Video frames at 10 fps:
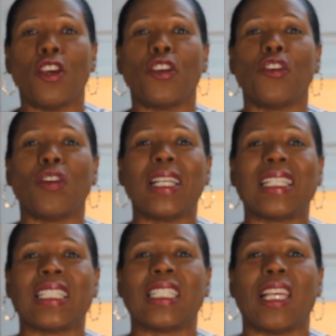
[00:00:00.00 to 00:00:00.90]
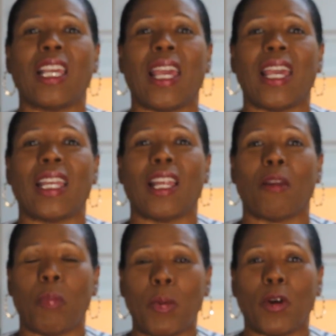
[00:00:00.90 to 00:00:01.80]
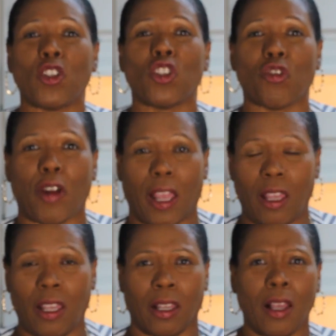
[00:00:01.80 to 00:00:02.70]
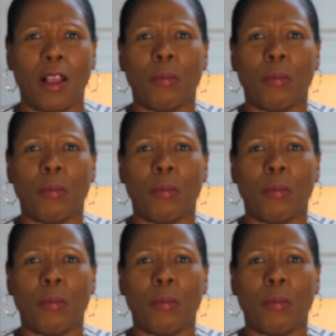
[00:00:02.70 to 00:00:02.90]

you could see it in people's tray.